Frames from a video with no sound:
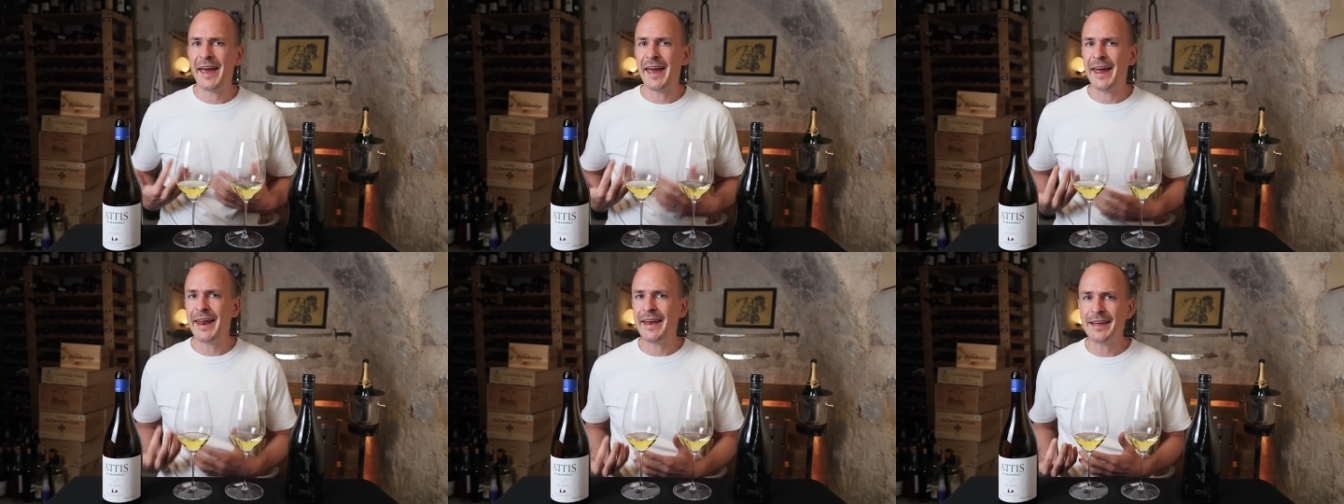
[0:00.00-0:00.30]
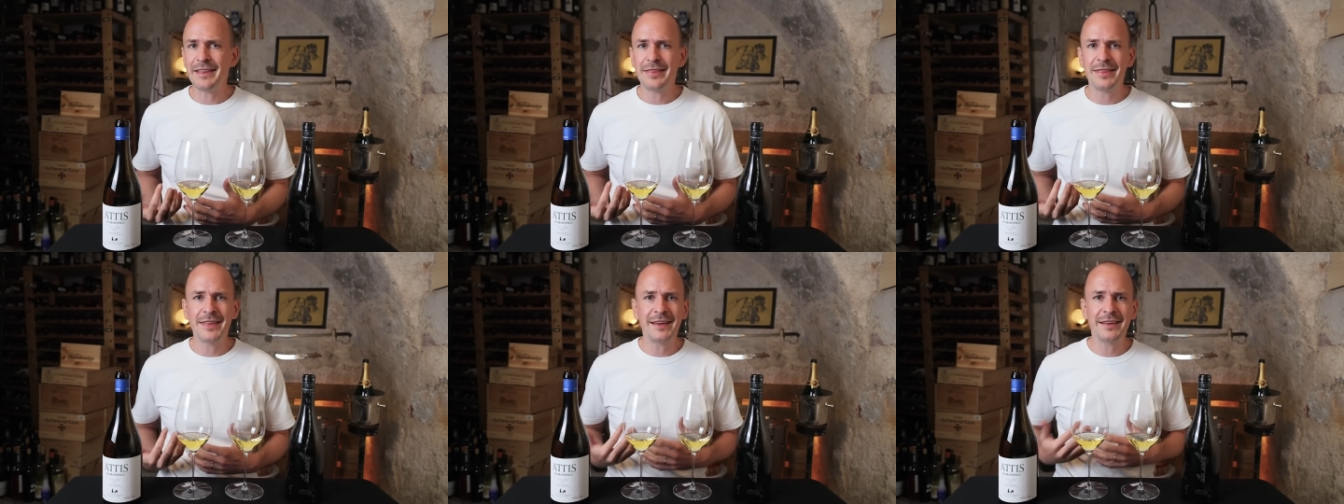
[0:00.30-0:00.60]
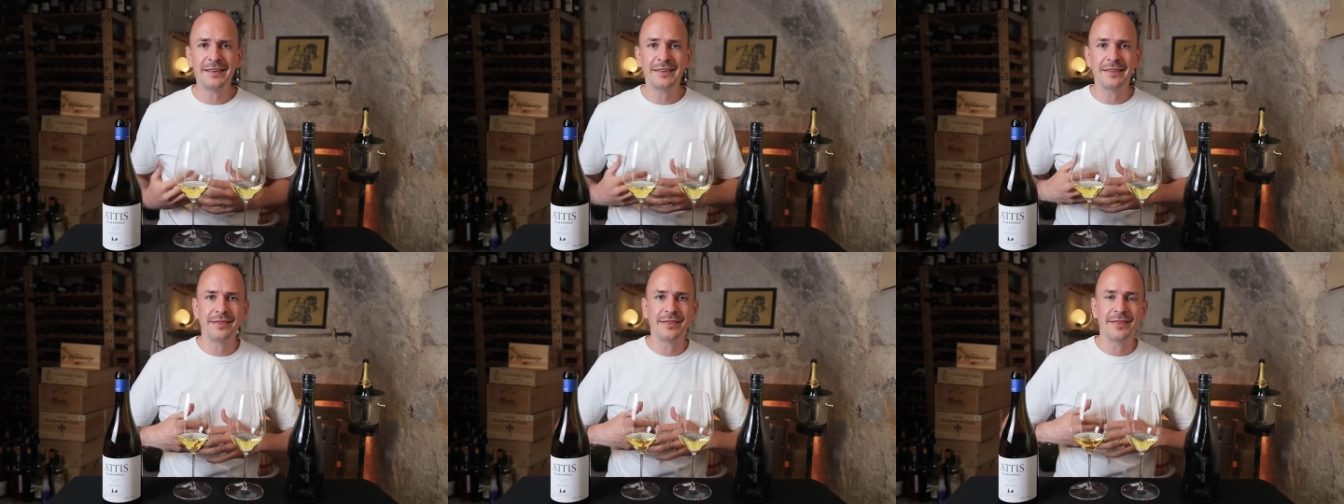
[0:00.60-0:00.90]
And I
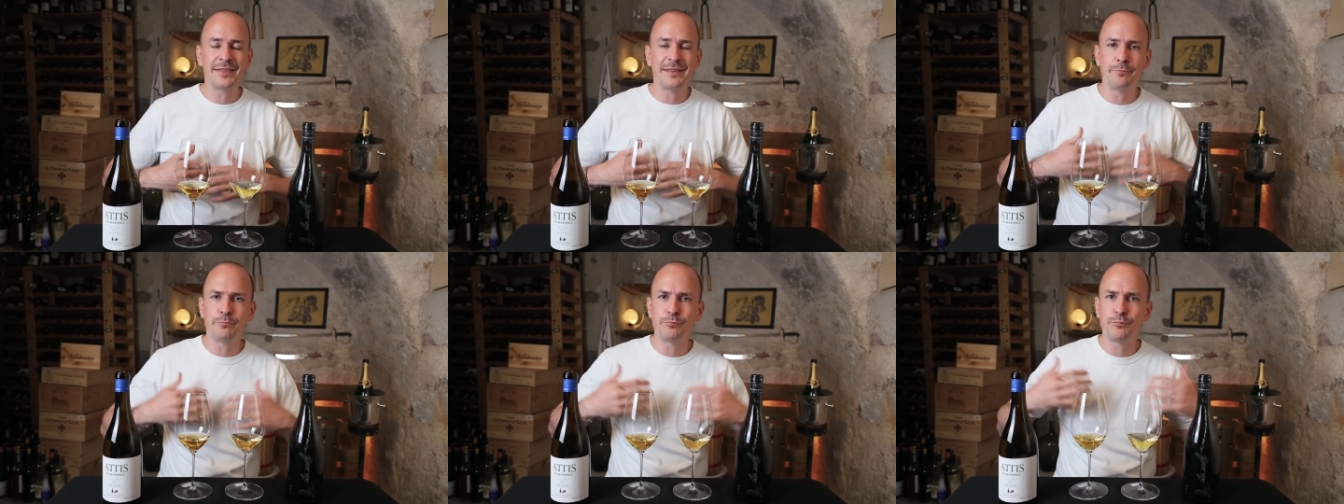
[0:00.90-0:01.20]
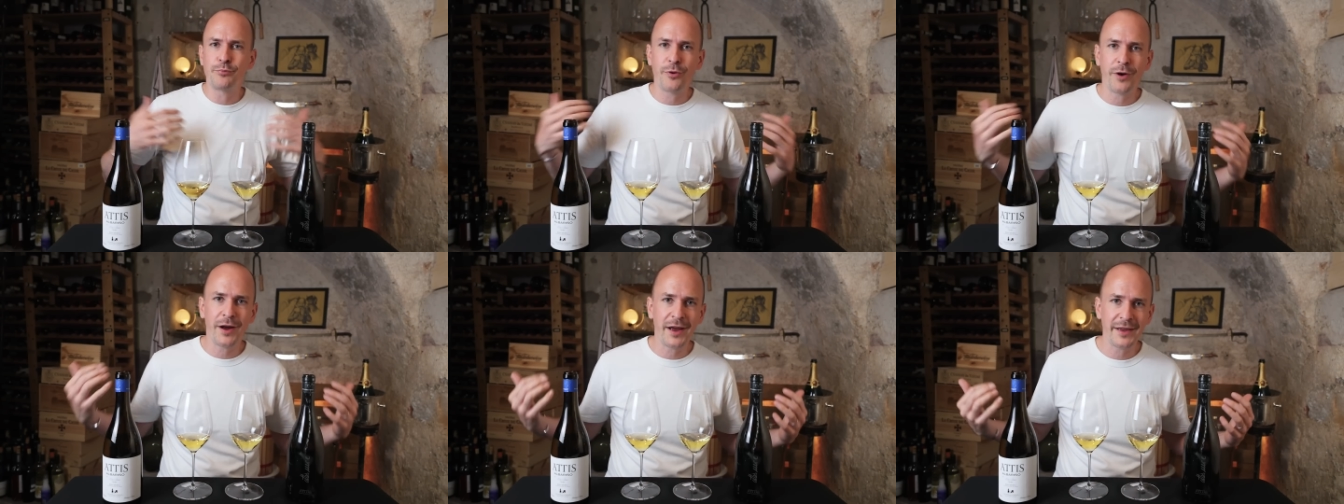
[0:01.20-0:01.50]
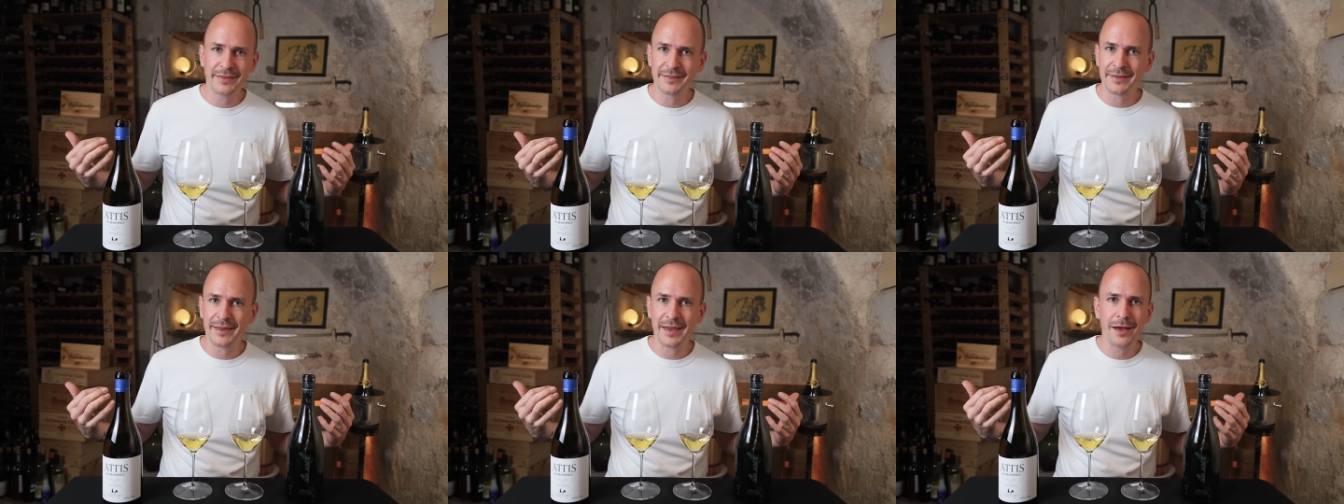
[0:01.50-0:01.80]
think the
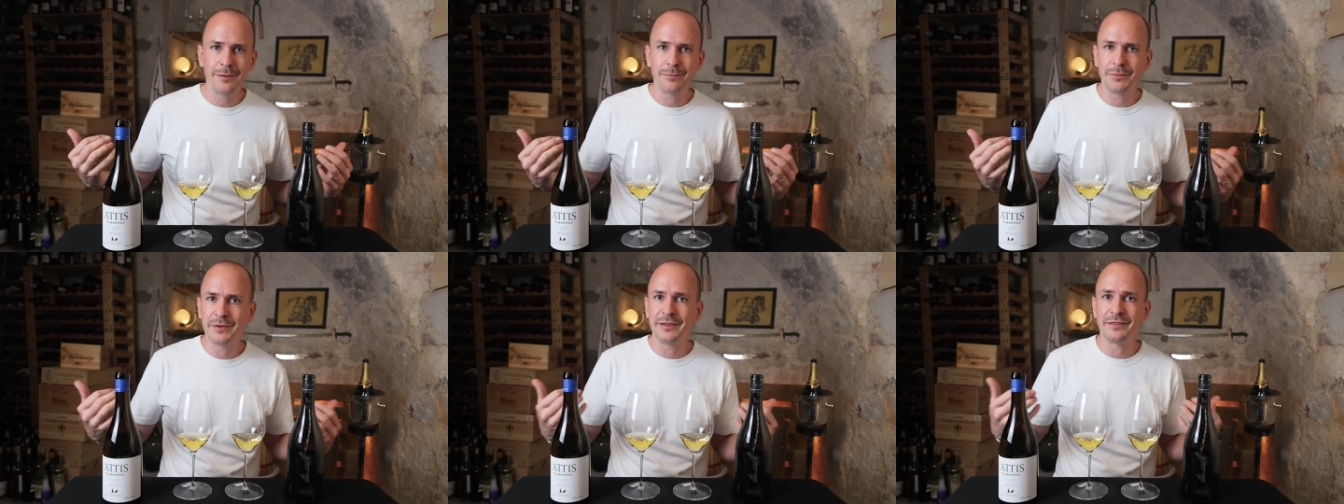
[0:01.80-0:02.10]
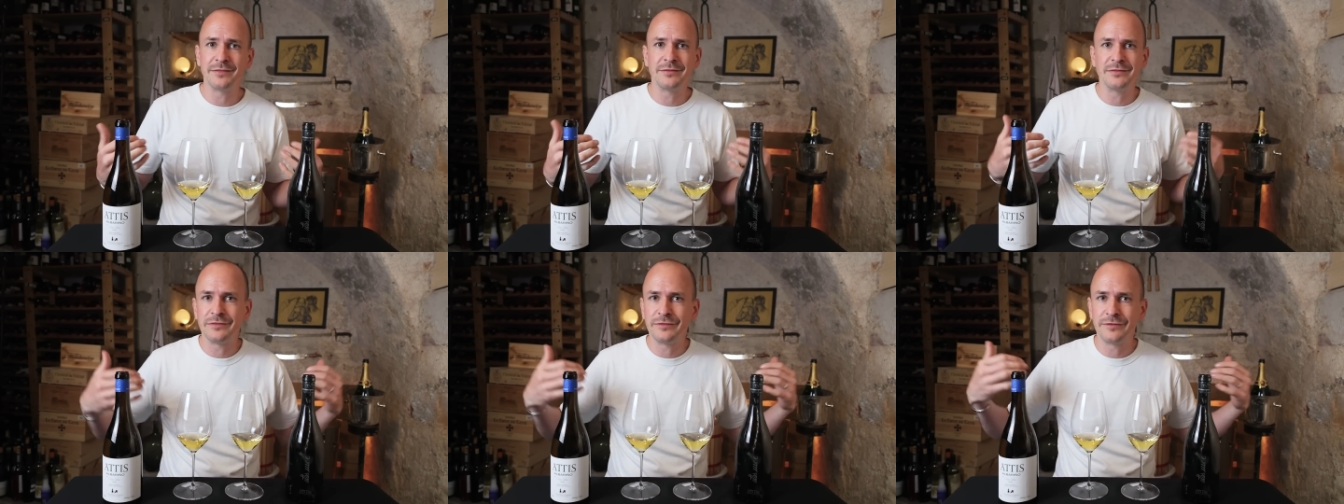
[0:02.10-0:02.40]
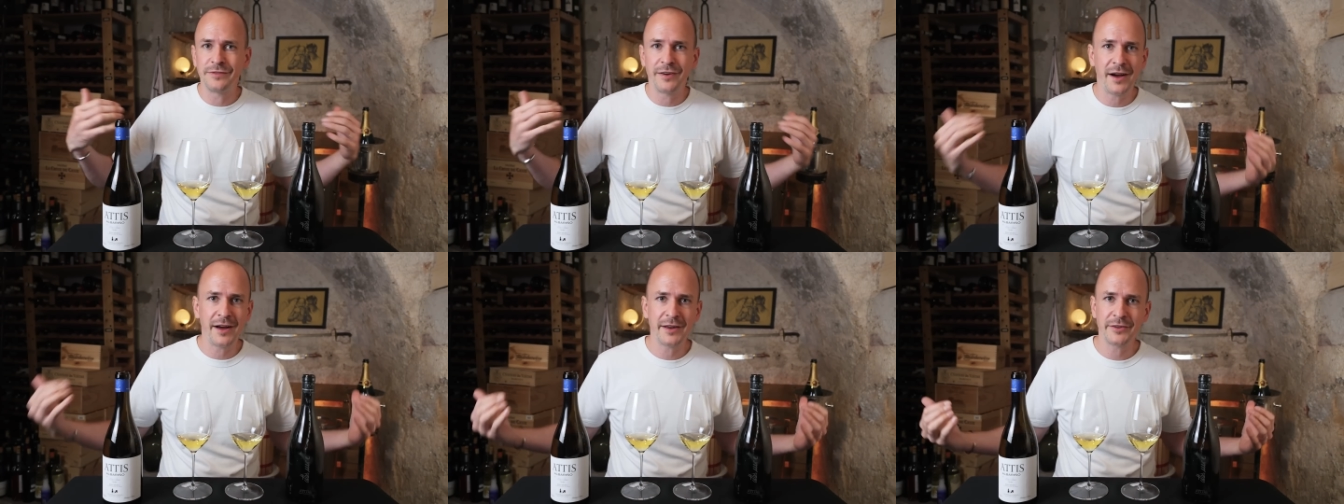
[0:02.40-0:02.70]
price gap is
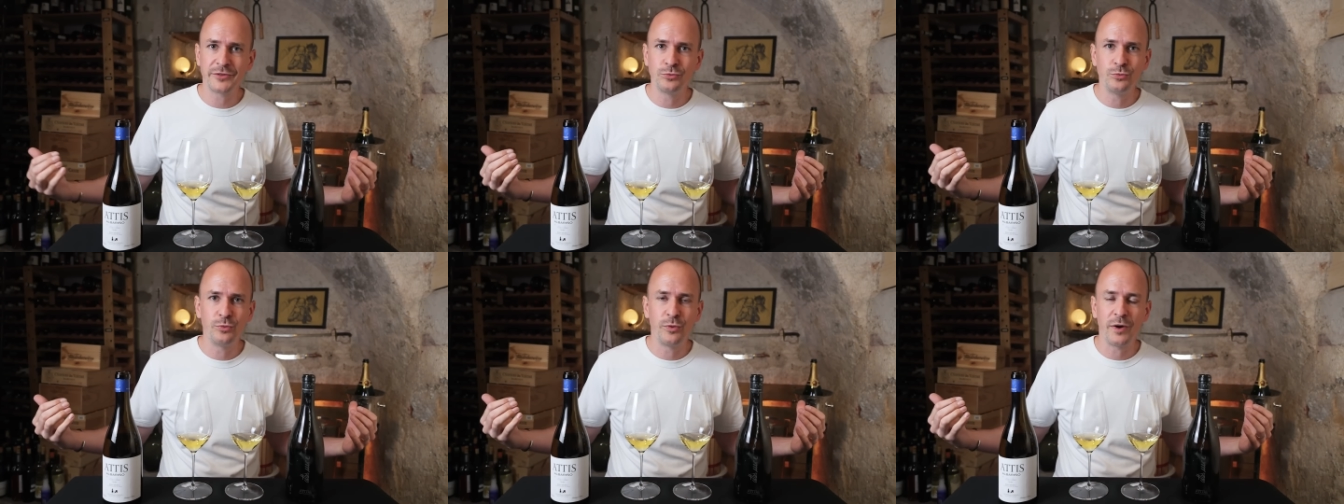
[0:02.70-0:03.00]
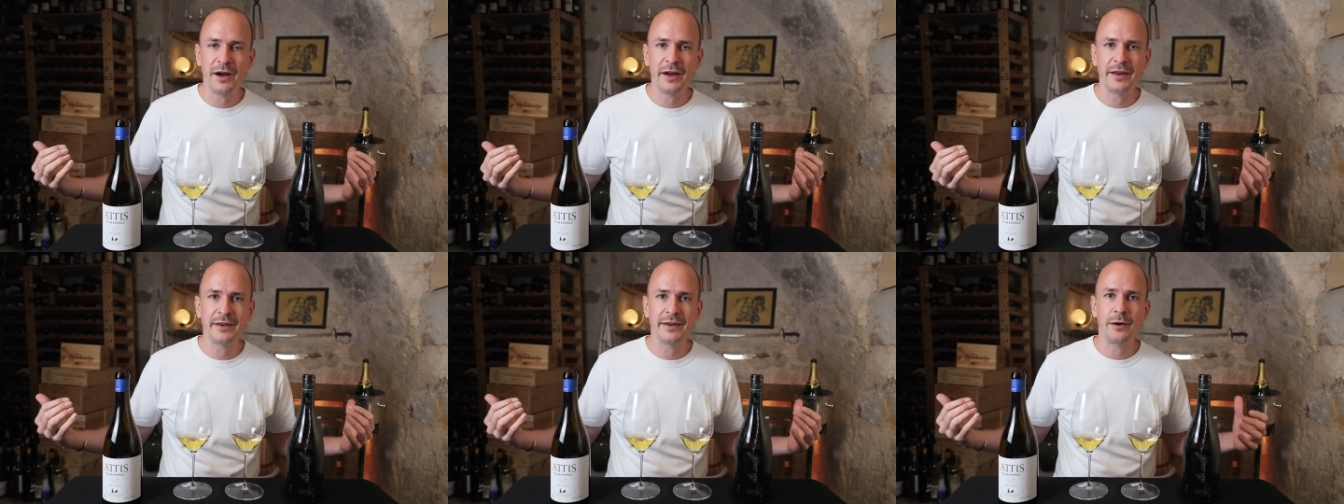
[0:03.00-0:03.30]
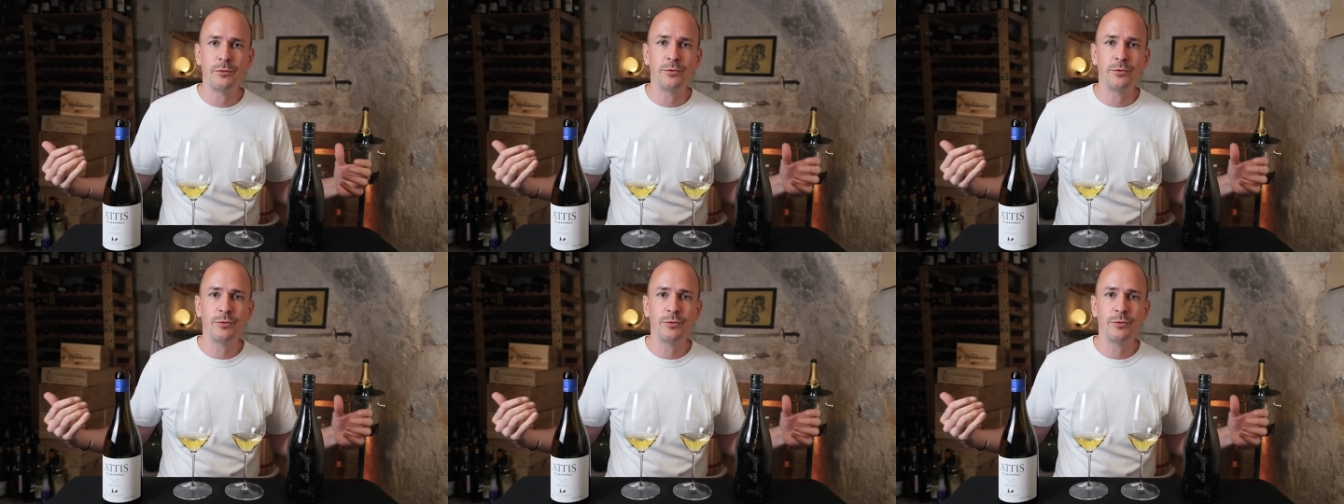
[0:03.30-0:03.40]
far too wide.